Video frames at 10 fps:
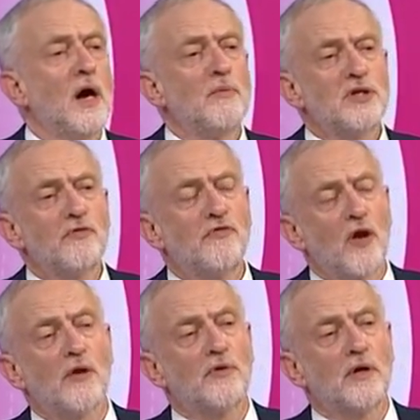we do
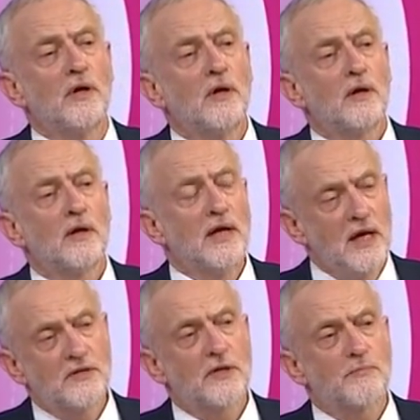follow the
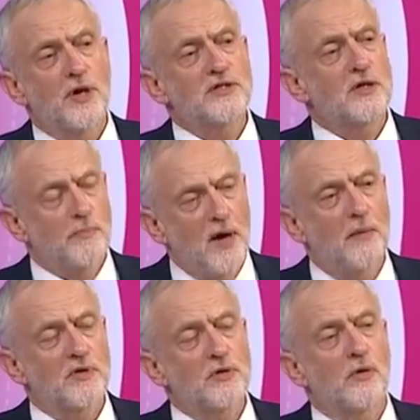lead that President
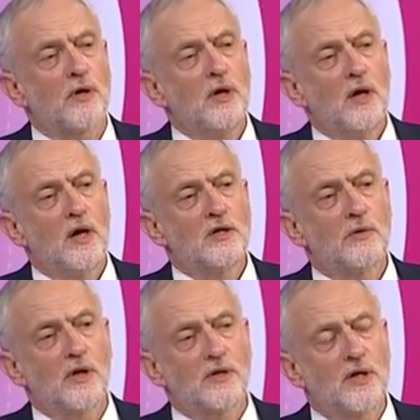Obama took in
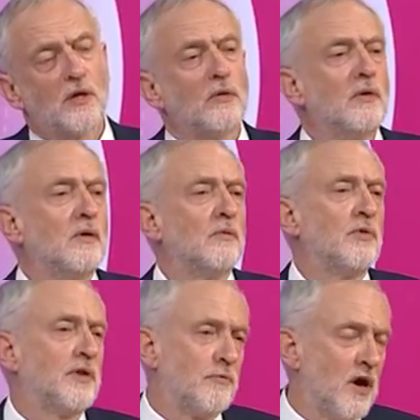doing a deal
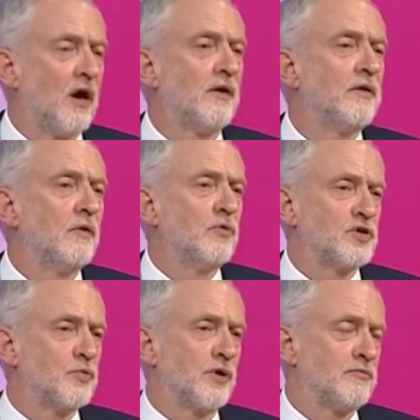with Iran, which
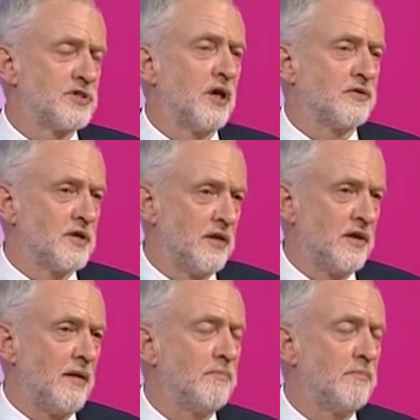would result in them